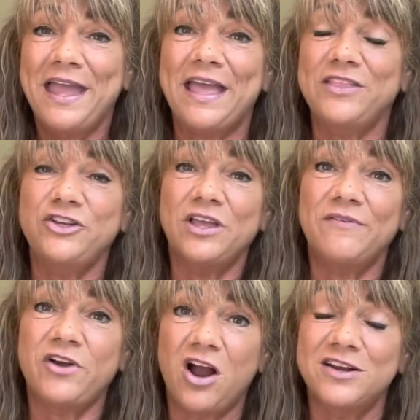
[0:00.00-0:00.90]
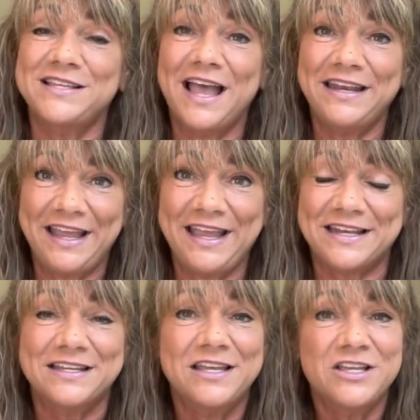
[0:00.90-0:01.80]
And then you'll have cards on
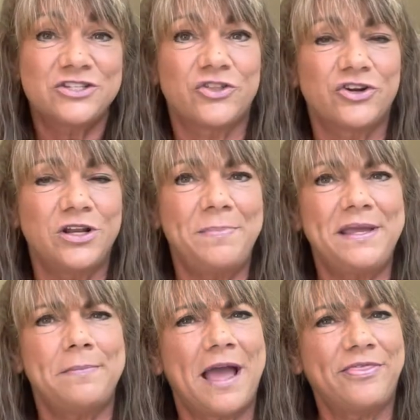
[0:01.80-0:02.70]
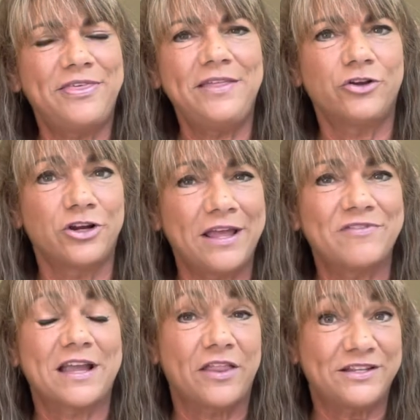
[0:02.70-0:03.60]
hand. So they're going to be, I think they're going to have
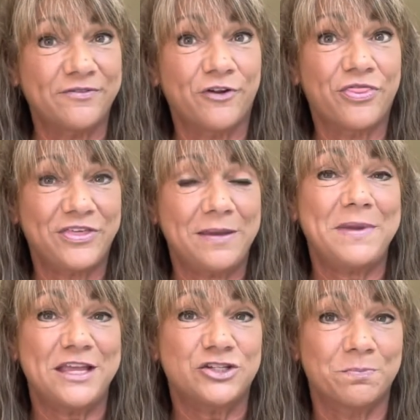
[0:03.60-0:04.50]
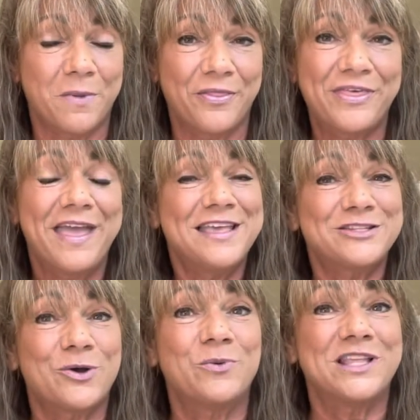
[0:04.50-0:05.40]
like a different theme each month.
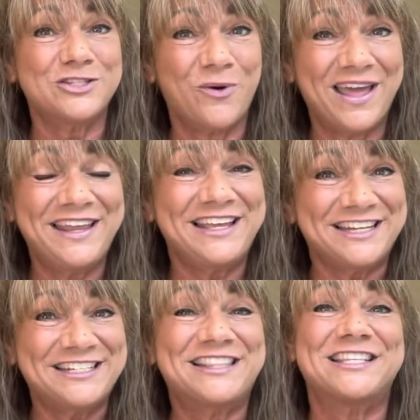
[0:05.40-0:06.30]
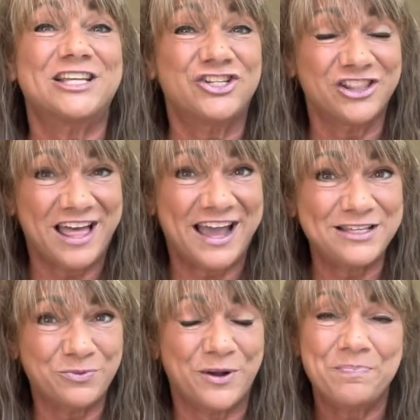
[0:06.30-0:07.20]
So let's go ahead and get into this
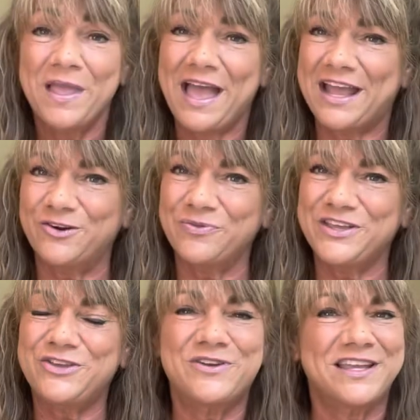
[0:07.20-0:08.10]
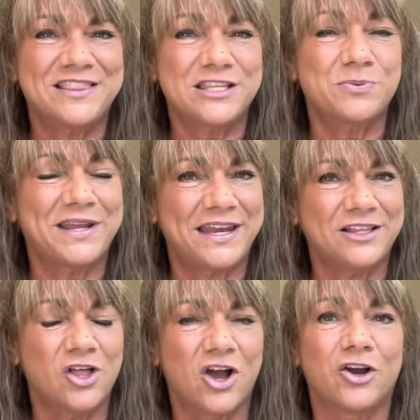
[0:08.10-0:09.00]
July's one. I don't think you can get this one any
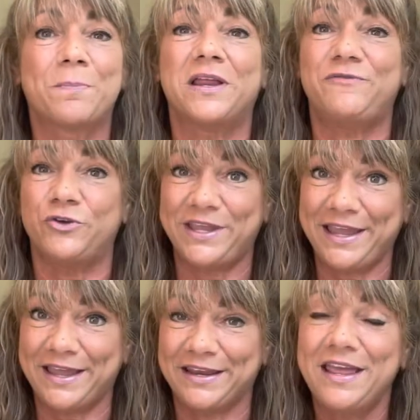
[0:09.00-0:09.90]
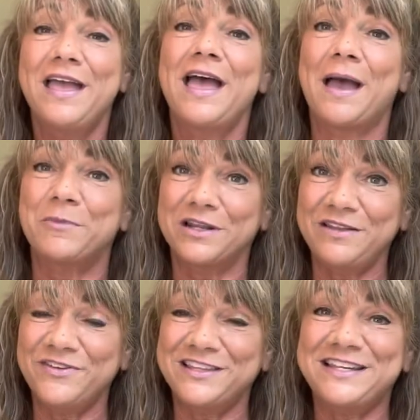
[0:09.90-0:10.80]
longer, but if you can, I'm going to
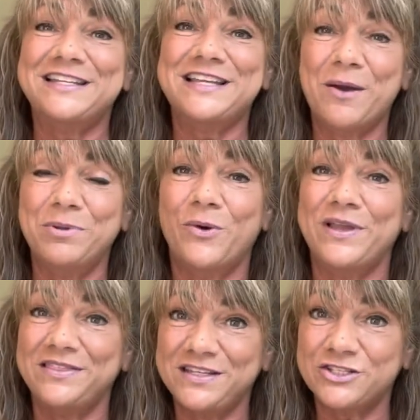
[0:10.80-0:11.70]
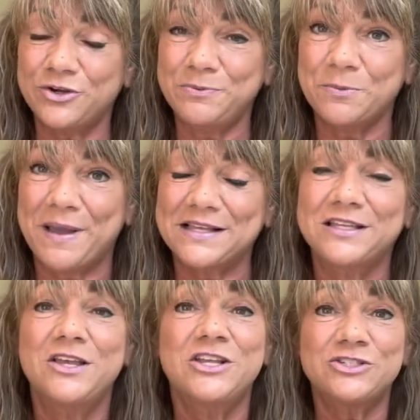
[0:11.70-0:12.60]
leave a link down below in the description box
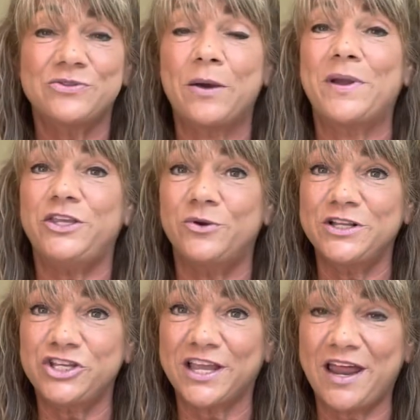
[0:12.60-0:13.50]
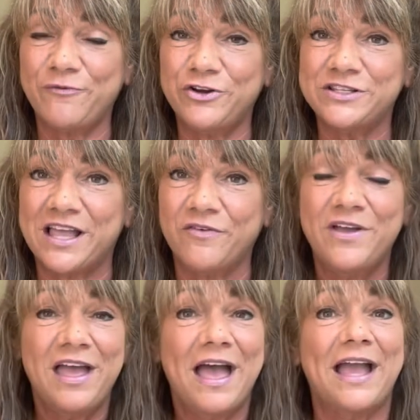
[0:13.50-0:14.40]
so that way you can check it out for yourself.
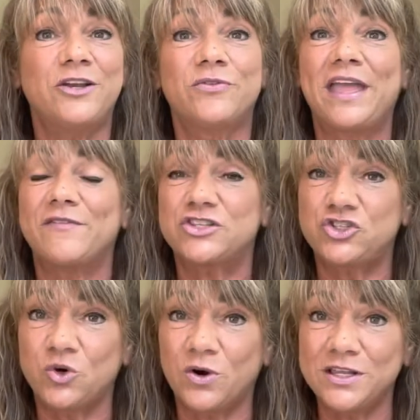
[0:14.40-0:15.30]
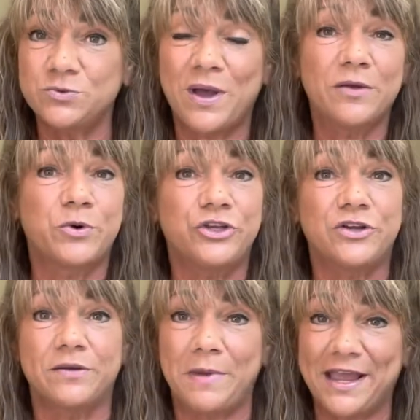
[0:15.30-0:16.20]
I know they have a store as well where you
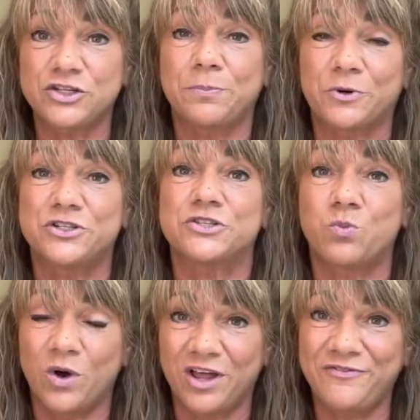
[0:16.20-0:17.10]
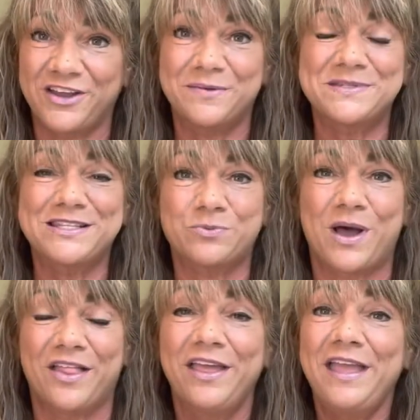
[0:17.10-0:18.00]
can actually purchase one-off items as
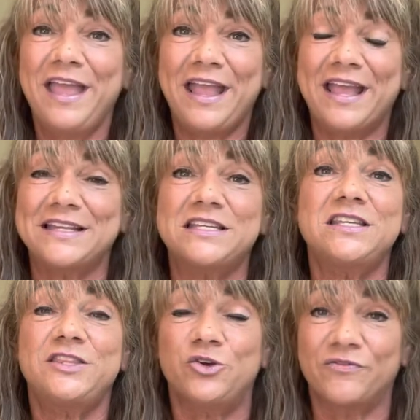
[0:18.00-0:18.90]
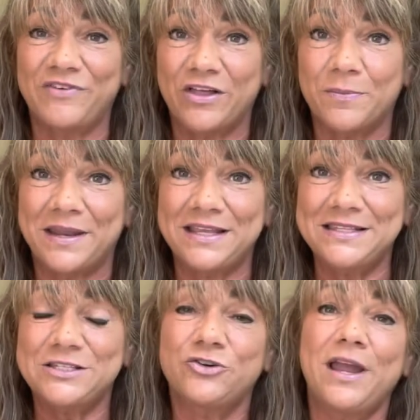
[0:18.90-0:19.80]
well. And you can follow them on
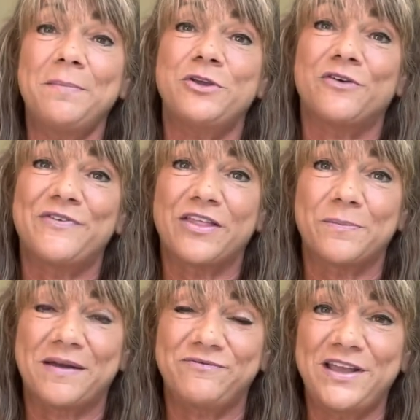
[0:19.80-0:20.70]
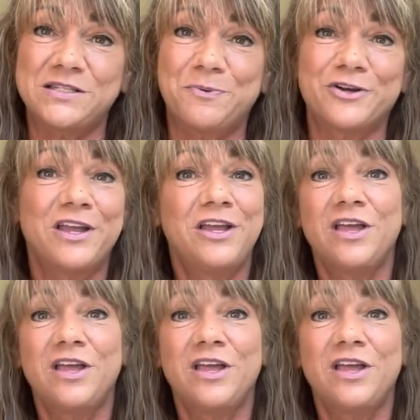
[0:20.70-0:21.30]
Instagram. You can follow them on Facebook.